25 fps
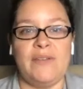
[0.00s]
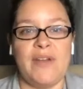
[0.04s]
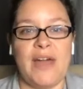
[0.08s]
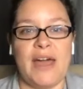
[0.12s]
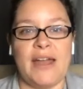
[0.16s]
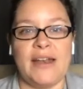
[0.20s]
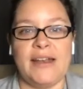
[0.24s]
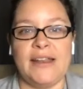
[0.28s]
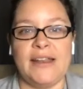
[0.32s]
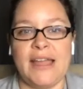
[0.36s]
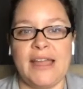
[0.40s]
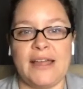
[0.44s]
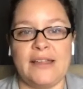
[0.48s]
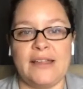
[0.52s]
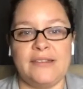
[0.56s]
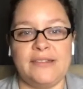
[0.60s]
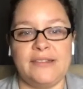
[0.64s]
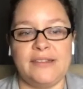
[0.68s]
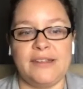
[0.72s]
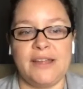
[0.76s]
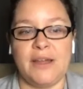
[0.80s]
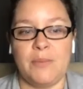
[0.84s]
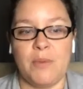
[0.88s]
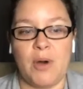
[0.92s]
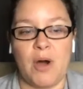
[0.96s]
had guests
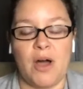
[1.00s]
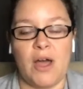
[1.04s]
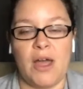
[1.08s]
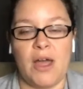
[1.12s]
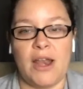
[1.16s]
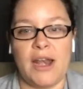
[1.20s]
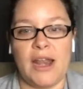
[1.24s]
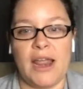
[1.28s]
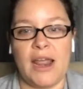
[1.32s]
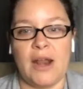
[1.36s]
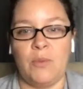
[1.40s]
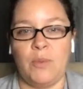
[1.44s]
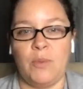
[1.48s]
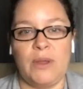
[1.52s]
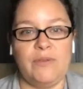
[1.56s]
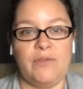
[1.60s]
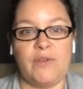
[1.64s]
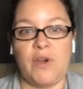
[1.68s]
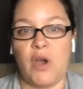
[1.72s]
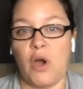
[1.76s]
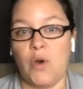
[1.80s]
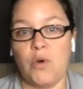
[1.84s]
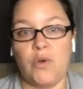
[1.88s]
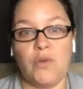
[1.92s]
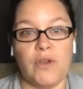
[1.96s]
come on and we've
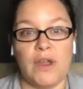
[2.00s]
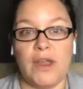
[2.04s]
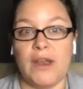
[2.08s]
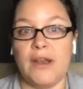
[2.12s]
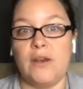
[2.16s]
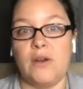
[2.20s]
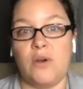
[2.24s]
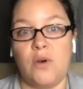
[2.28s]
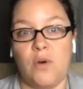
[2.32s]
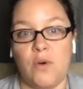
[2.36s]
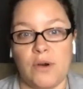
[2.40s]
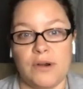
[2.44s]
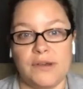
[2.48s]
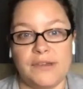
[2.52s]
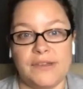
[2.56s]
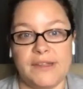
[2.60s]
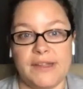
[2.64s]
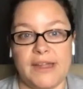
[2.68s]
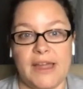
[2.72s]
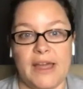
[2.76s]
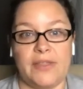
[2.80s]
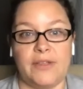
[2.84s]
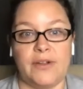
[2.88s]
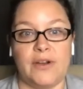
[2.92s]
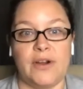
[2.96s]
co-created a course
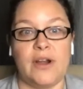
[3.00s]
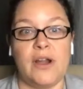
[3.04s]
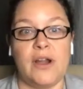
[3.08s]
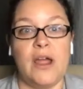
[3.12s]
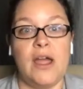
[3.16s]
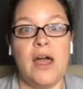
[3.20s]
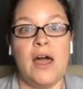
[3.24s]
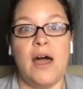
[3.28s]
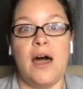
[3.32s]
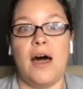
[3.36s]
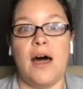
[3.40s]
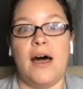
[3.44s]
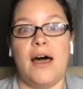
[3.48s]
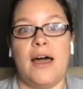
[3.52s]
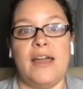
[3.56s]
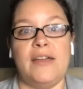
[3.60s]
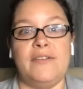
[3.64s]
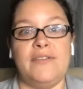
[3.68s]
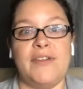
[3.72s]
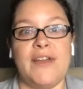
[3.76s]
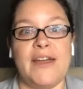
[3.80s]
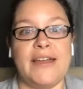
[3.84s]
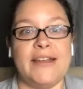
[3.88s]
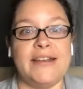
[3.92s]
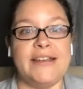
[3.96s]
together.
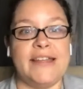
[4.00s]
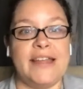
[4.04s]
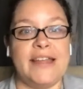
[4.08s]
I've had